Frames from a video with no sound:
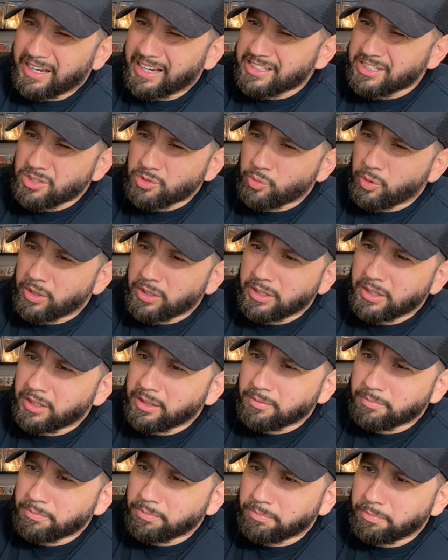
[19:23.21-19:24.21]
I just wanted
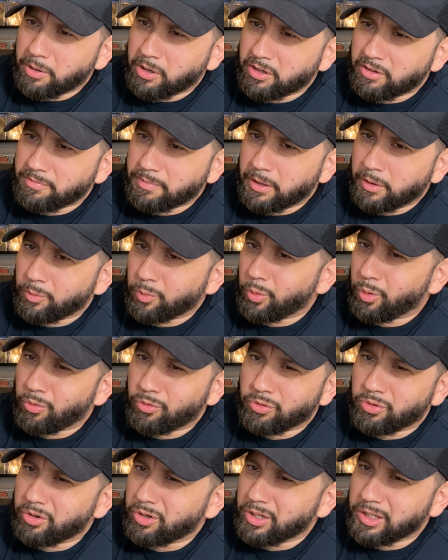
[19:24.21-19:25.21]
it part of my
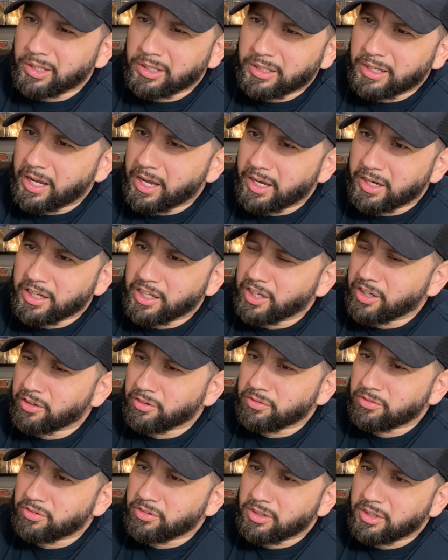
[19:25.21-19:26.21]
Wolverine kind
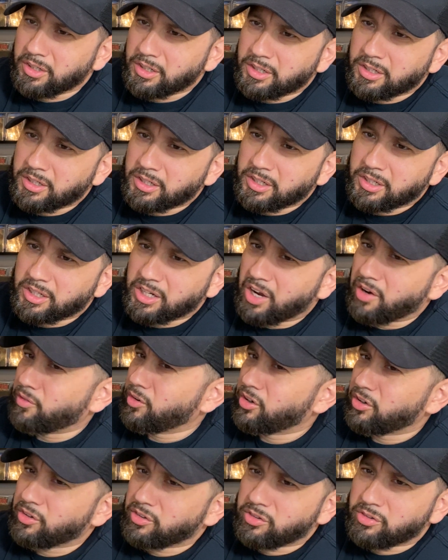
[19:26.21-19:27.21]
of
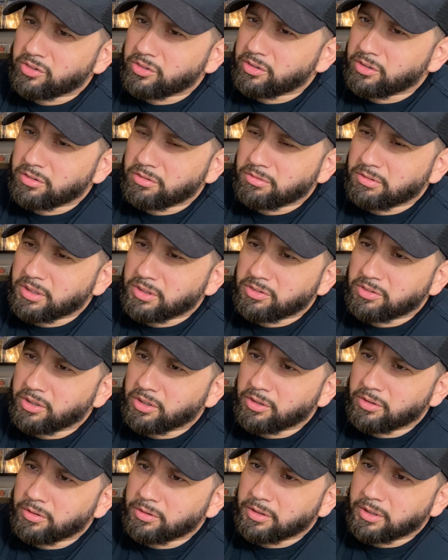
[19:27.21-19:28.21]
covers,
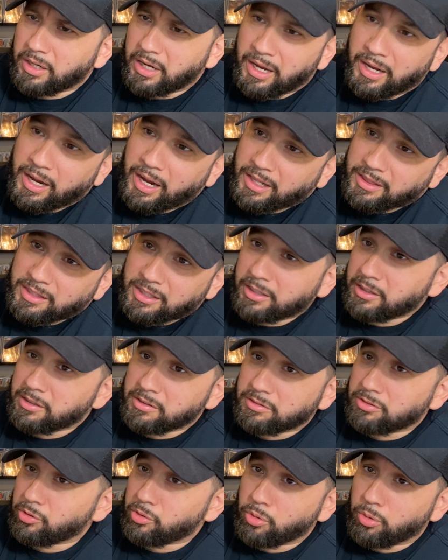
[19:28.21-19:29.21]
so I think this
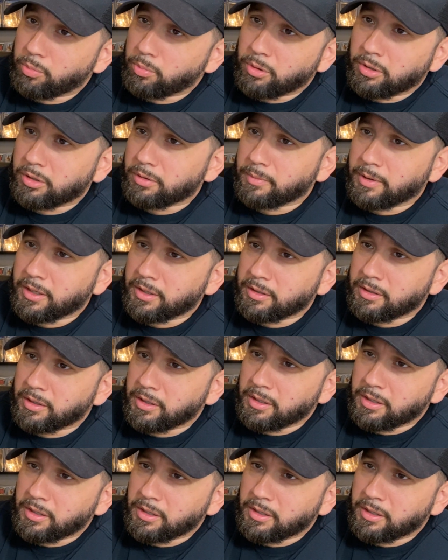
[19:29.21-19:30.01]
is a cool book, man.